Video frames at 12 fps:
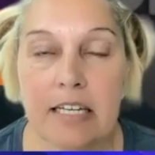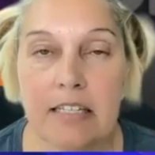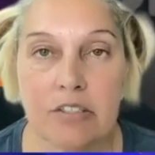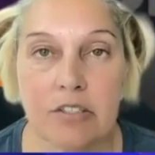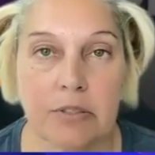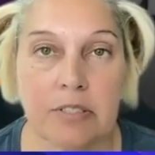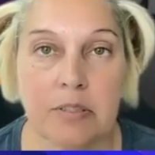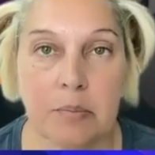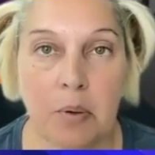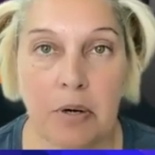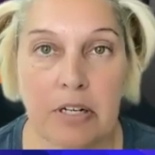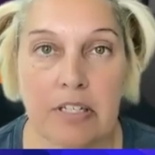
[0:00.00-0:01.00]
And so it's
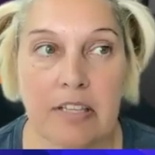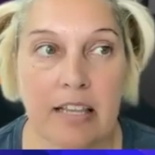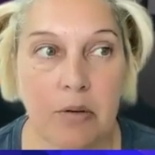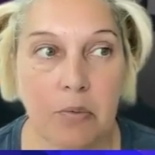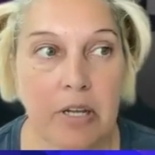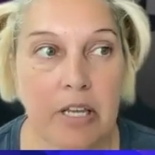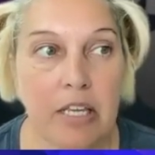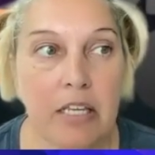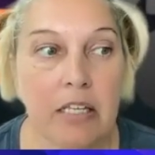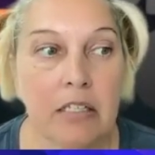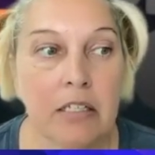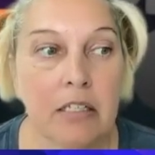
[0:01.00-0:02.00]
important that
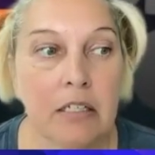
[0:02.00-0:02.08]
we